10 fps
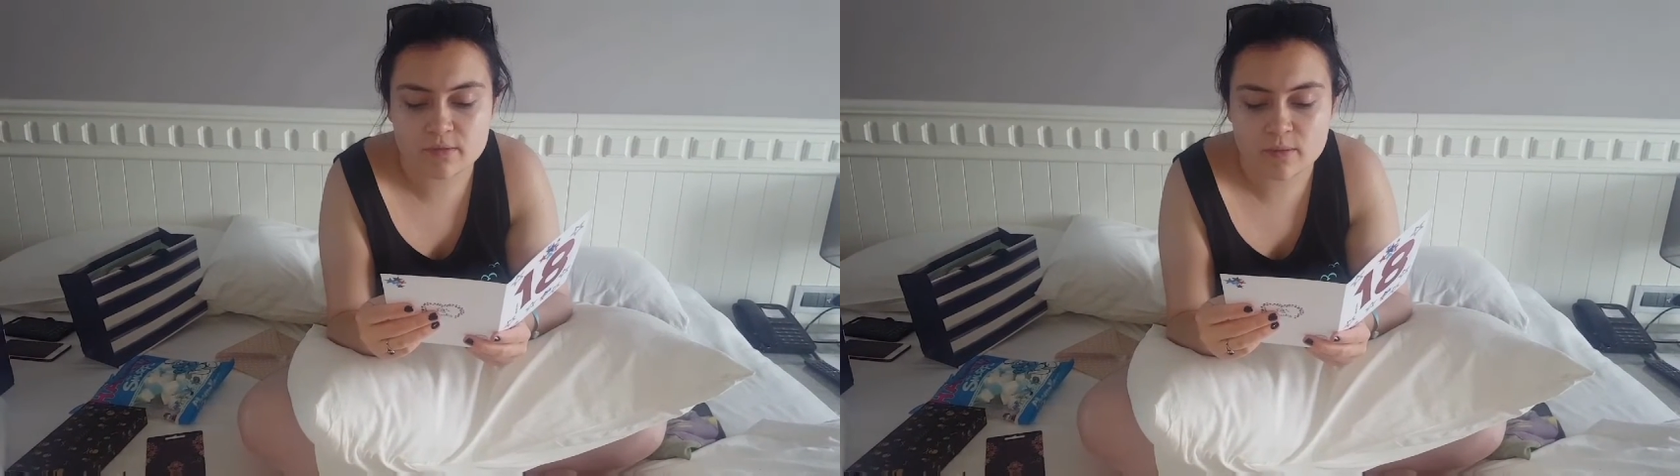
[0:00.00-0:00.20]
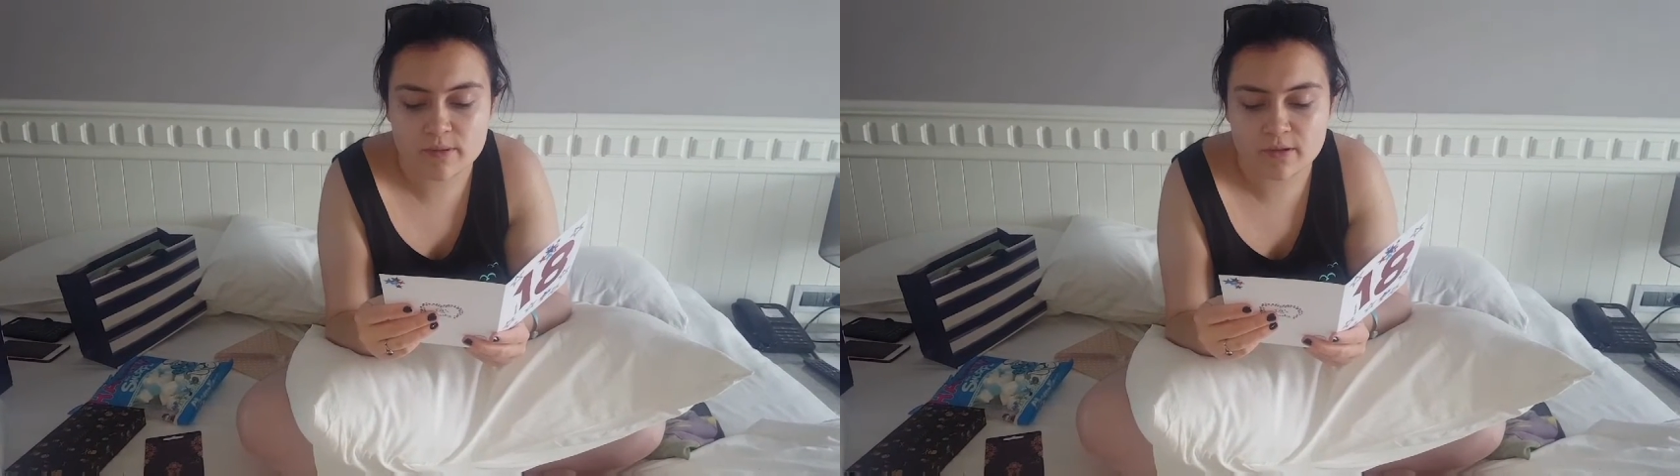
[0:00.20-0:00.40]

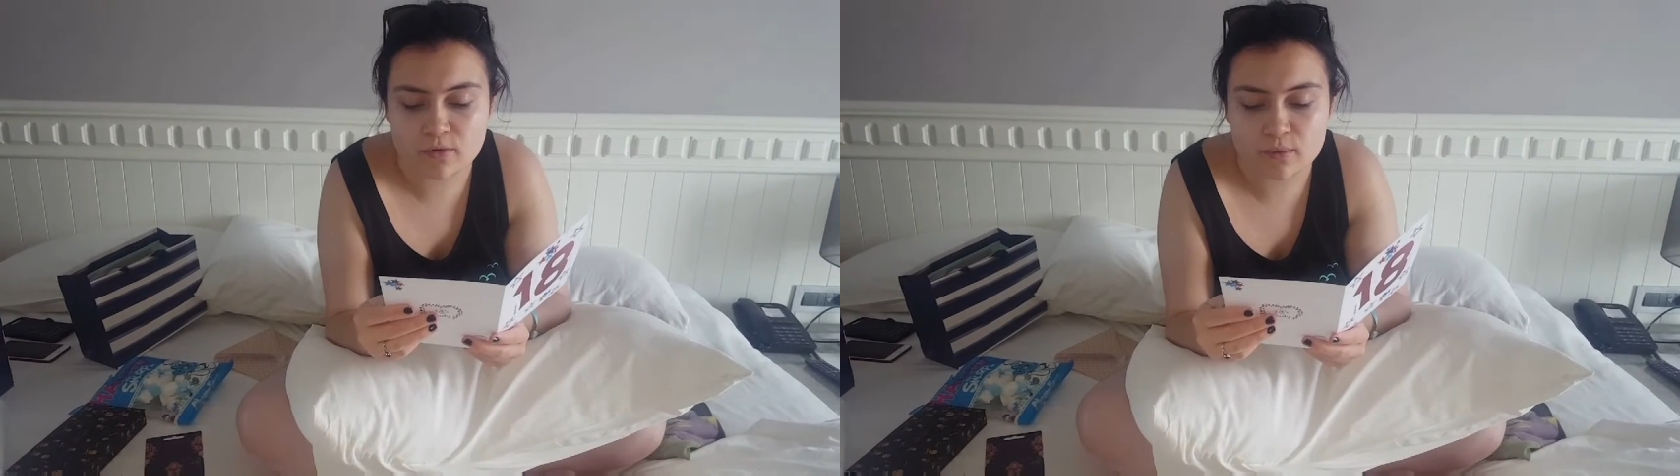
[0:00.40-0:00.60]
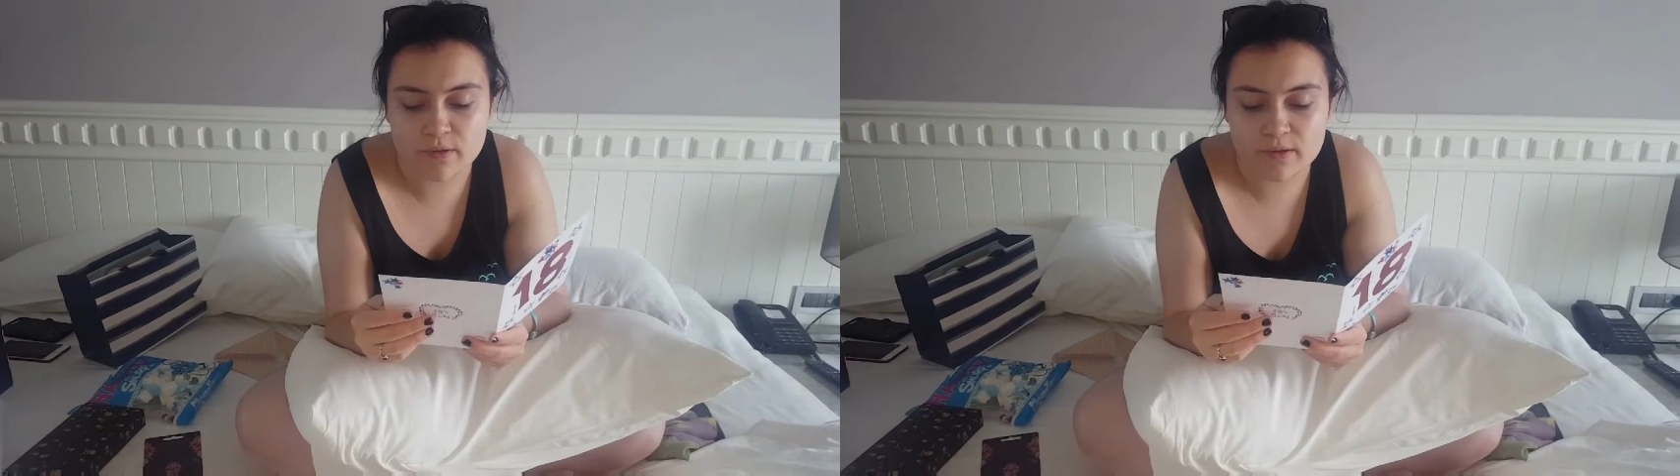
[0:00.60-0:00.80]
coming
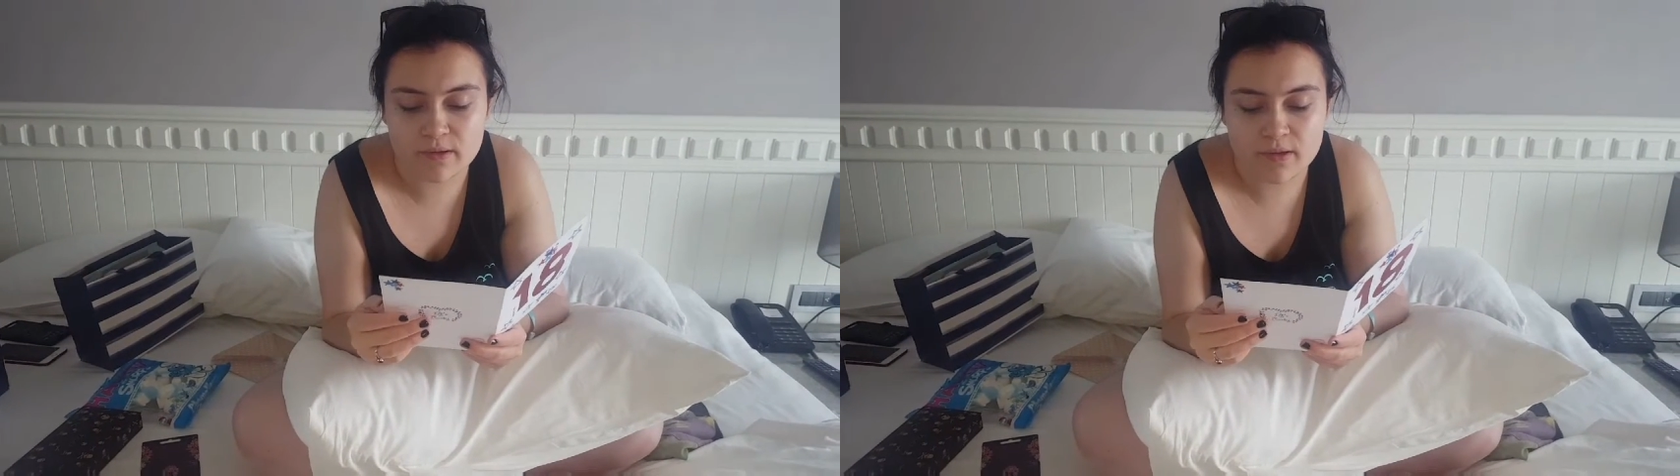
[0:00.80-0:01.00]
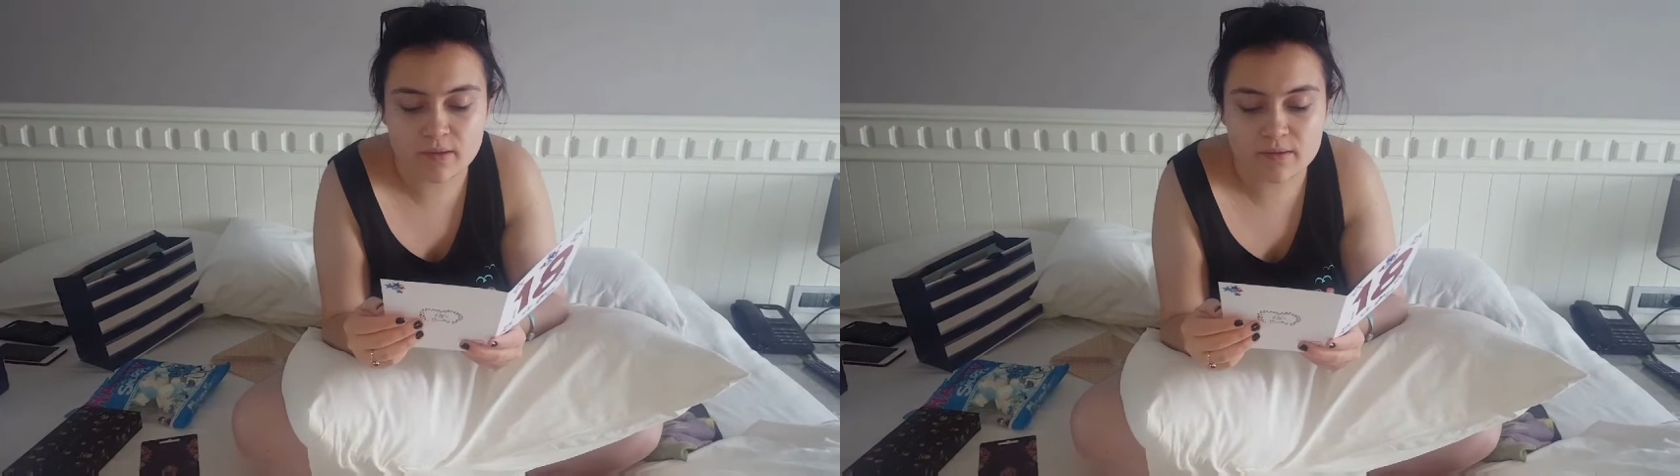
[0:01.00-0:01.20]
your way,
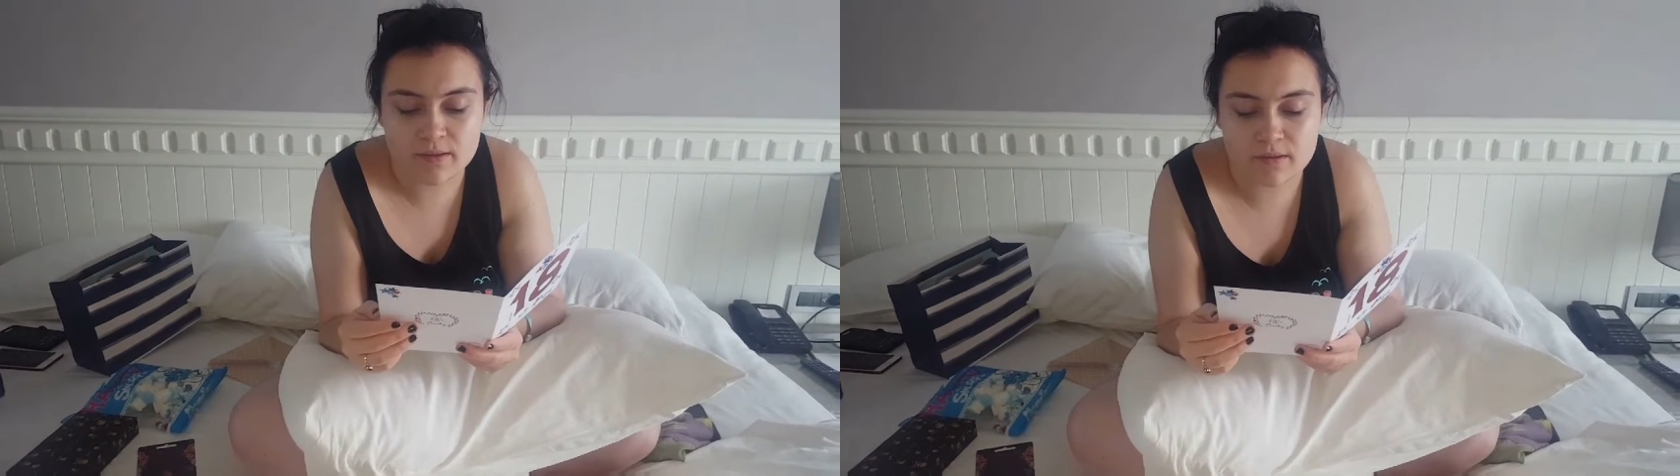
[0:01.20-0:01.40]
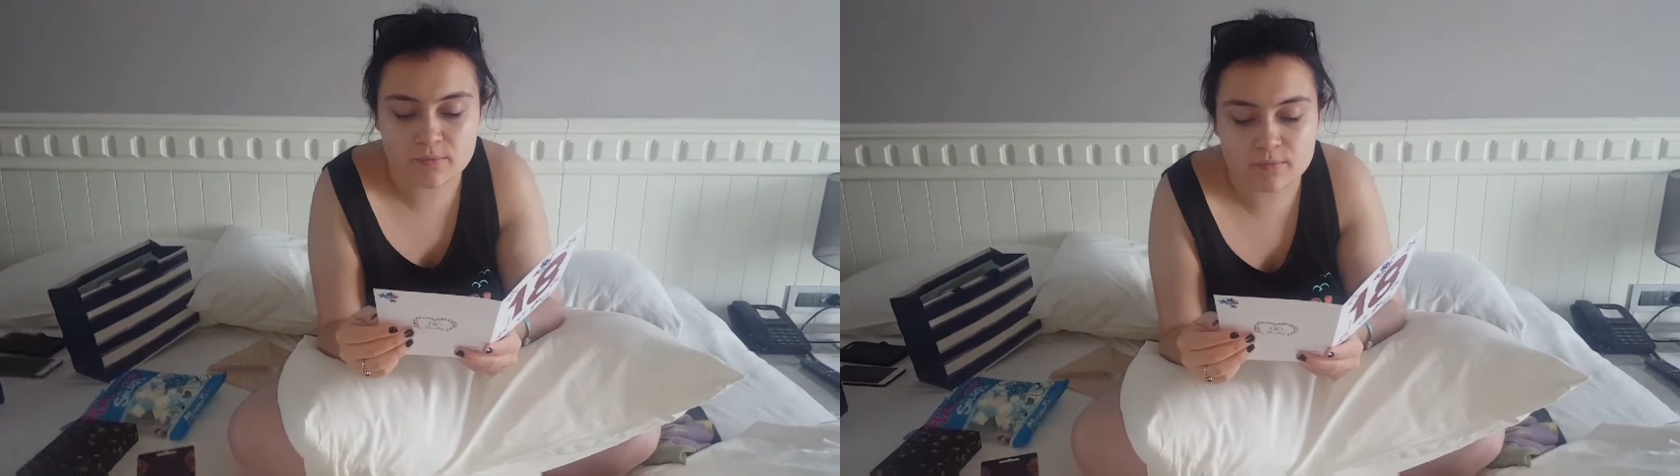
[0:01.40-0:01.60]

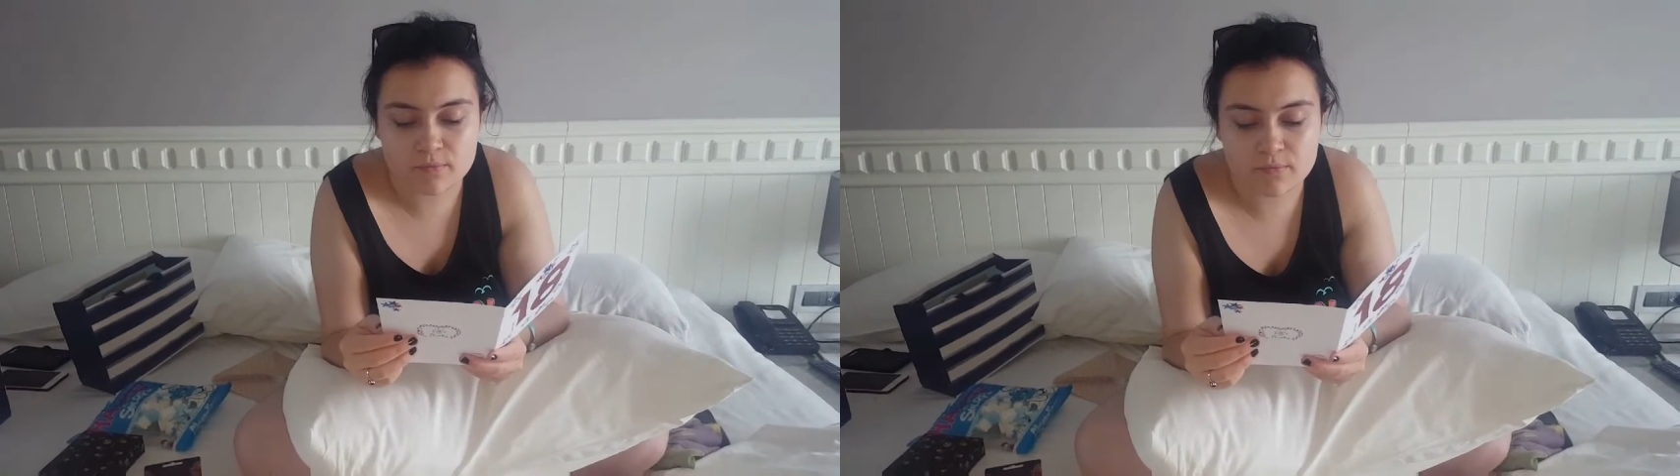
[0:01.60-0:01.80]
then